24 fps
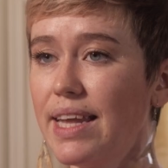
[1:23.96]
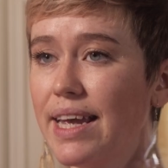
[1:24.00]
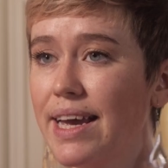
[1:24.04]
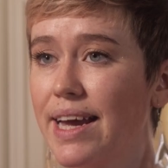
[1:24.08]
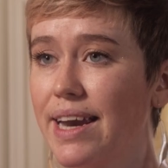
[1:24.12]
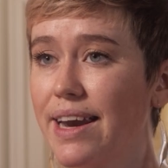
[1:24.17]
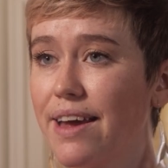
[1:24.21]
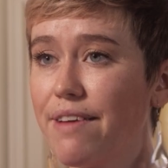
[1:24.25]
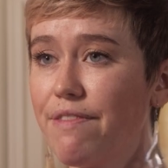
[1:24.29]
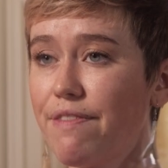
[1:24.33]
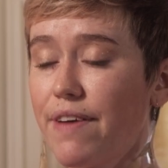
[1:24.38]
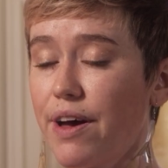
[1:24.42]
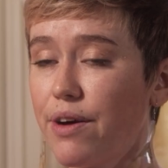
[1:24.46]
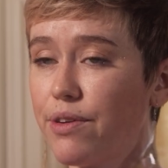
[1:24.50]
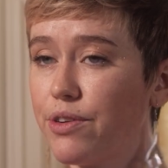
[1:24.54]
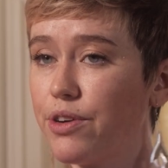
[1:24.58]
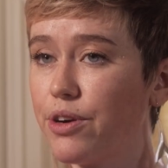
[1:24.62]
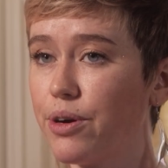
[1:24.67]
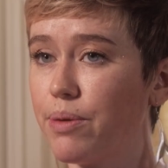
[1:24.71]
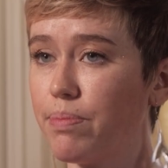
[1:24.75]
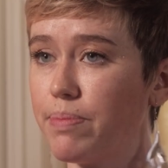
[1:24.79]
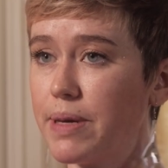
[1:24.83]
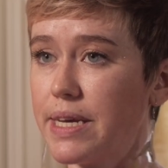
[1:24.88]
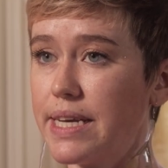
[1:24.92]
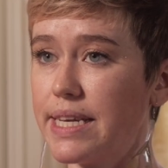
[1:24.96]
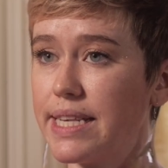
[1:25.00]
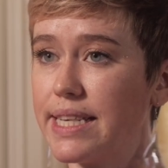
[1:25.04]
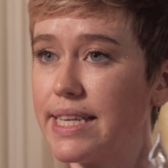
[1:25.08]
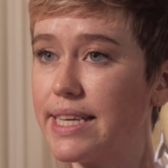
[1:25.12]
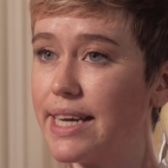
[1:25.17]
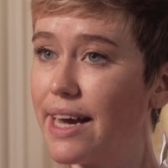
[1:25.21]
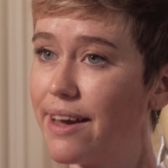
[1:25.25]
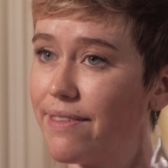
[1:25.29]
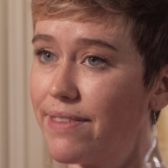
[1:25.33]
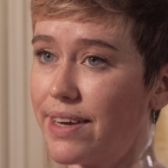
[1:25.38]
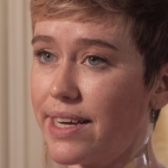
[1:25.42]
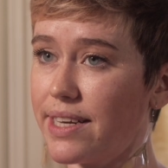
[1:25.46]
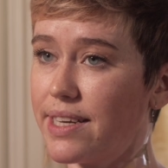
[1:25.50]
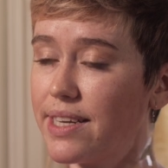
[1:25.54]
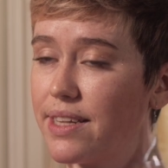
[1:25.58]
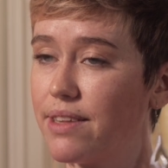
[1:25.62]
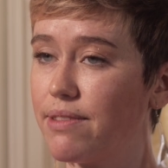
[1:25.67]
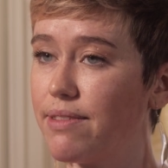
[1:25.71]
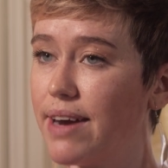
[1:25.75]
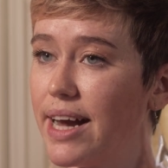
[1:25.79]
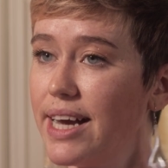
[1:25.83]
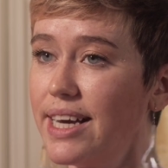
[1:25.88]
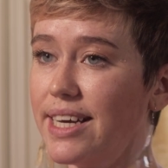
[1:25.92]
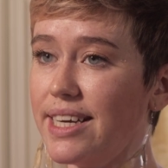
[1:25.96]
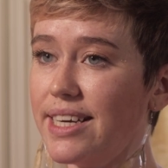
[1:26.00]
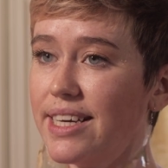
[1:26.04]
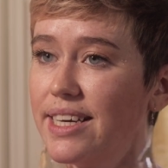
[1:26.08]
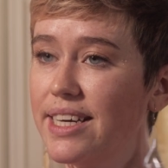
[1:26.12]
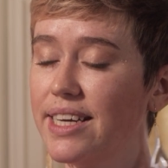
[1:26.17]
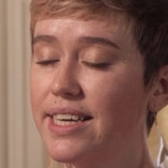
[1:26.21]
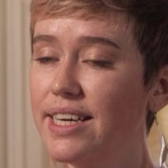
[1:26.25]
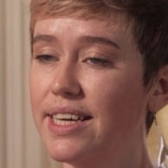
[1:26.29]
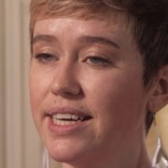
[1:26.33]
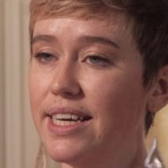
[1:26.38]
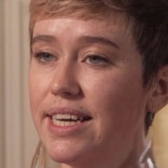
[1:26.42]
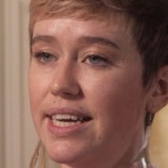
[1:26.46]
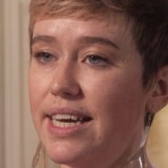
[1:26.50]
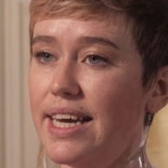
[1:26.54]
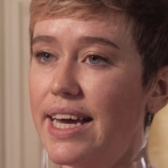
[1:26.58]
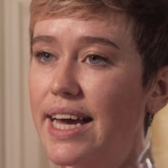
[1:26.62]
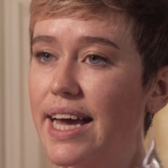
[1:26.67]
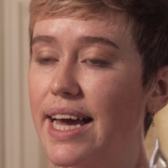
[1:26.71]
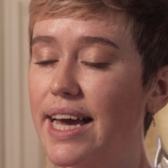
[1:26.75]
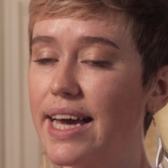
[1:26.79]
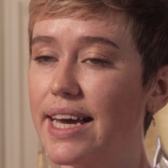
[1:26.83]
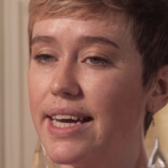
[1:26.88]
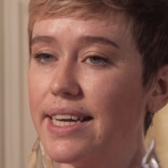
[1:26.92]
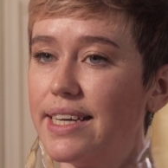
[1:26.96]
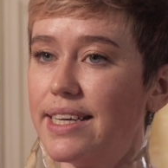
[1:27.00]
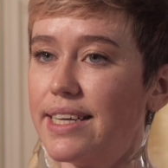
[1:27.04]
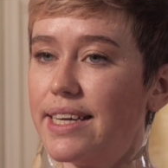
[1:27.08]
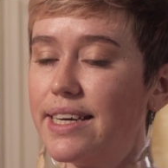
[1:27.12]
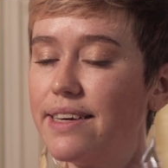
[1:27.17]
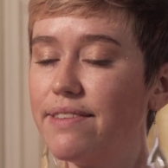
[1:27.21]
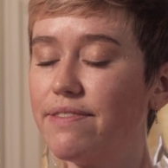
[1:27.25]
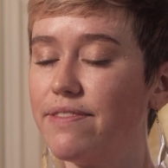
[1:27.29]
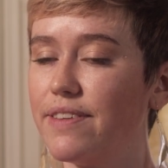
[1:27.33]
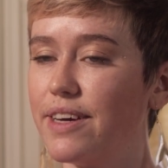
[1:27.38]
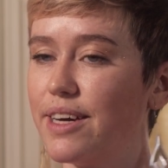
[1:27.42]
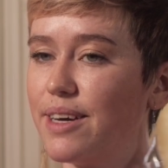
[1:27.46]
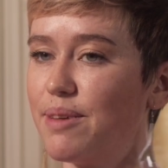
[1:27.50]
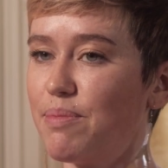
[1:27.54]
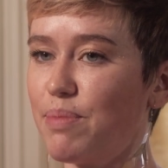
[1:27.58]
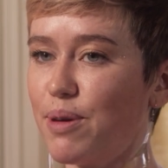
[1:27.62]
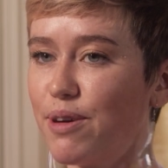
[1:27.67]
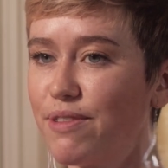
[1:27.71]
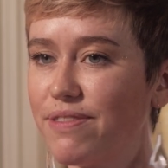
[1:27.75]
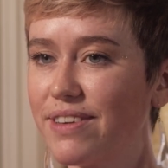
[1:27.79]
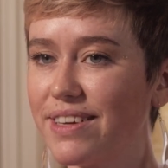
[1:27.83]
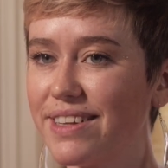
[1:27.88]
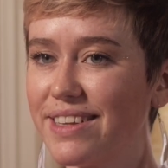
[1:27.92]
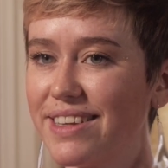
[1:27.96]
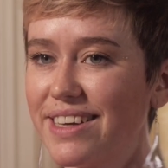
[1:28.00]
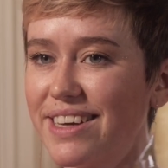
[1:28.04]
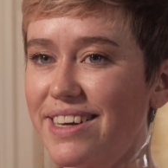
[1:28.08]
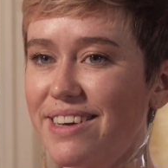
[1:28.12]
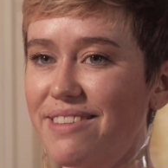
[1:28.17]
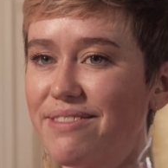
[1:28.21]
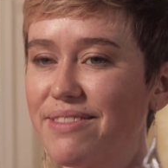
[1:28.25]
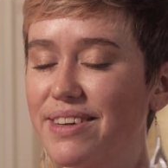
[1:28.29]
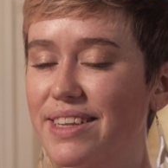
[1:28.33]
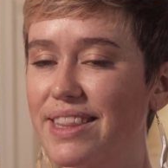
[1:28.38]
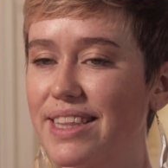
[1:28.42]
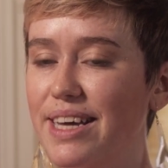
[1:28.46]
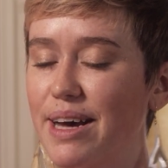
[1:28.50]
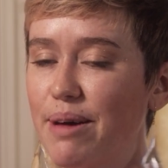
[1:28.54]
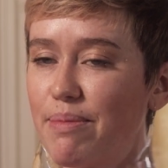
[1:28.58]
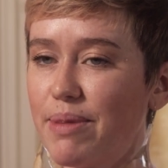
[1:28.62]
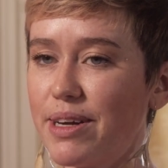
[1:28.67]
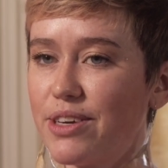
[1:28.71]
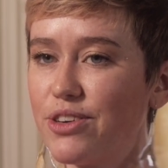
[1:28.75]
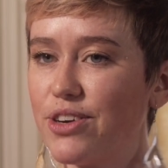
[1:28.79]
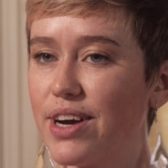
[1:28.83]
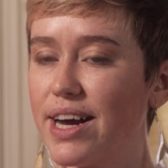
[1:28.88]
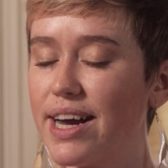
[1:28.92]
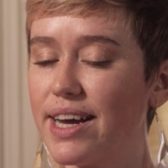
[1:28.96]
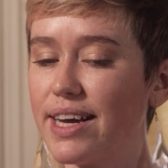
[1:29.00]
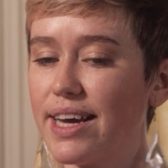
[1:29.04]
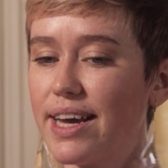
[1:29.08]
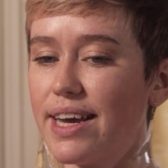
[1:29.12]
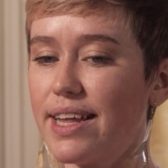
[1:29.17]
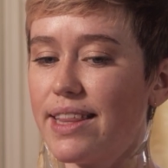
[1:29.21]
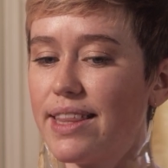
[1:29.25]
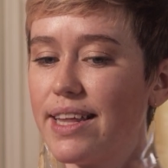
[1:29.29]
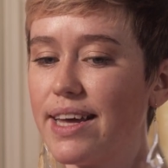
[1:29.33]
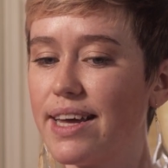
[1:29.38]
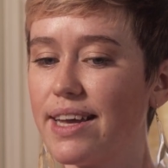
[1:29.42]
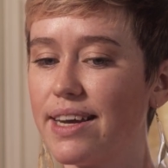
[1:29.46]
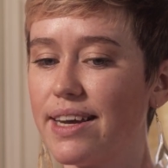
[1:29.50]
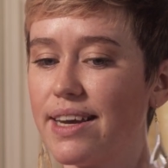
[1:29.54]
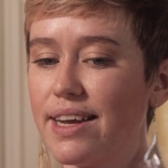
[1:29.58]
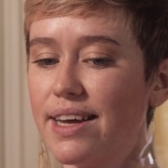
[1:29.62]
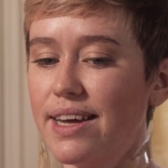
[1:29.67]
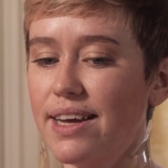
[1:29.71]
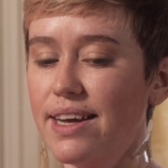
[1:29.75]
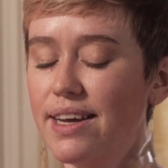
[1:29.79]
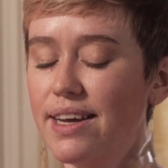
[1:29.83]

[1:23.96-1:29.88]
And I found her piece Diving into the Wreck, and it fit perfectly with the humming track. And then